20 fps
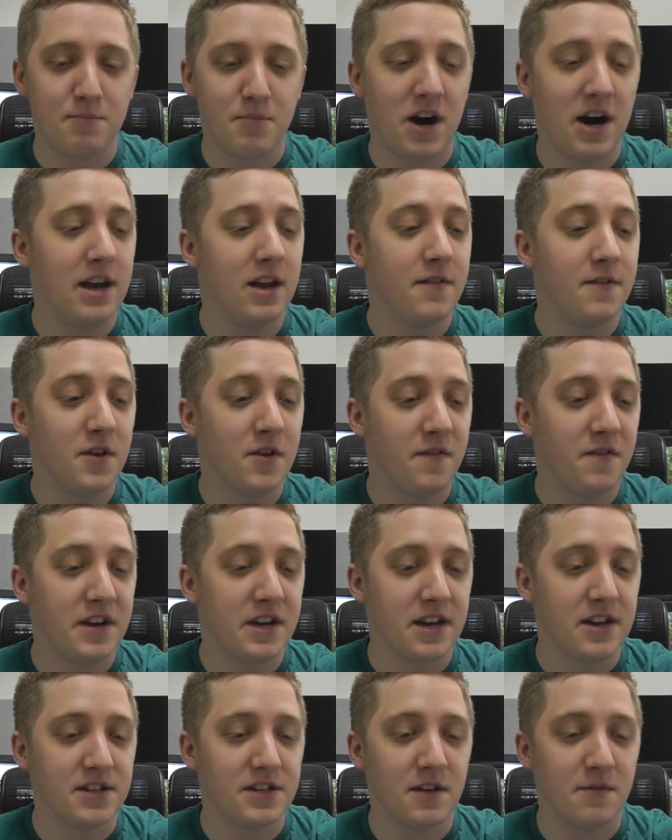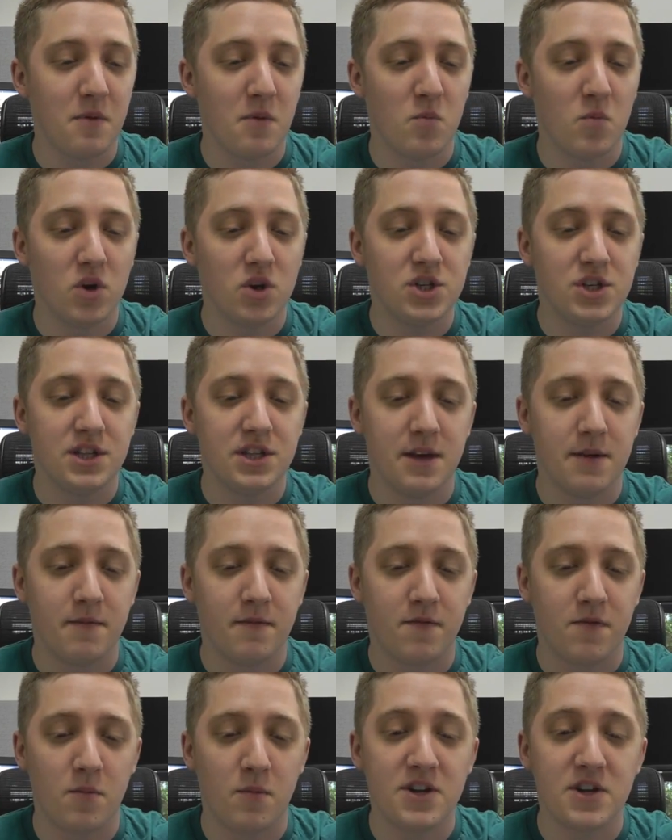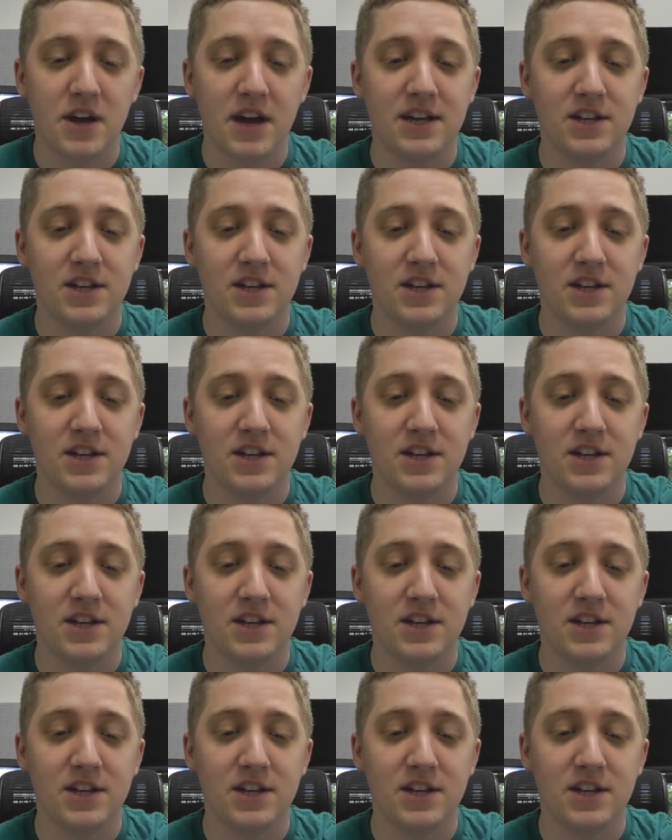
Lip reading: but I love your videos and I've been watching them from when you